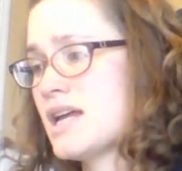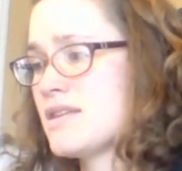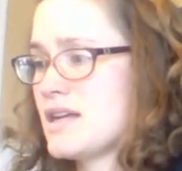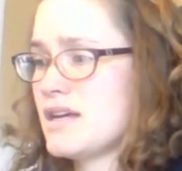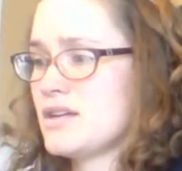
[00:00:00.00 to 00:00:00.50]

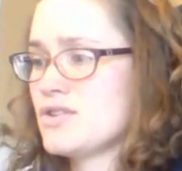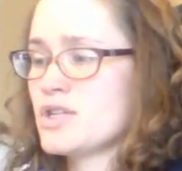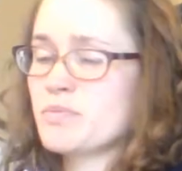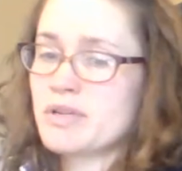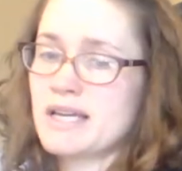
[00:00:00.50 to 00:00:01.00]
and then
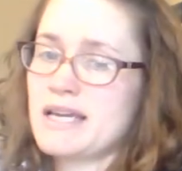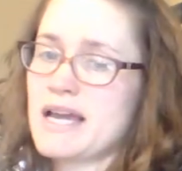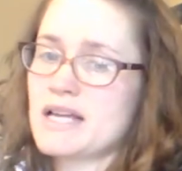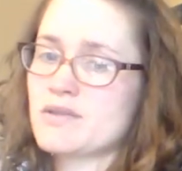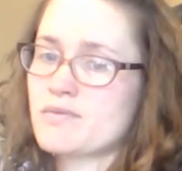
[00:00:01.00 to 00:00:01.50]
just play
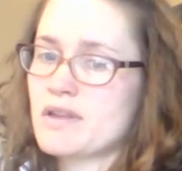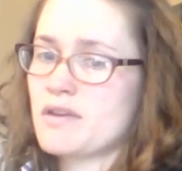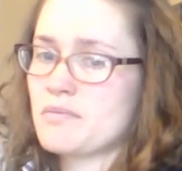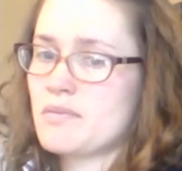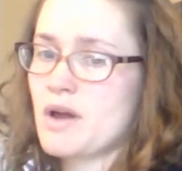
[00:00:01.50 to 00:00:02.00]
as written.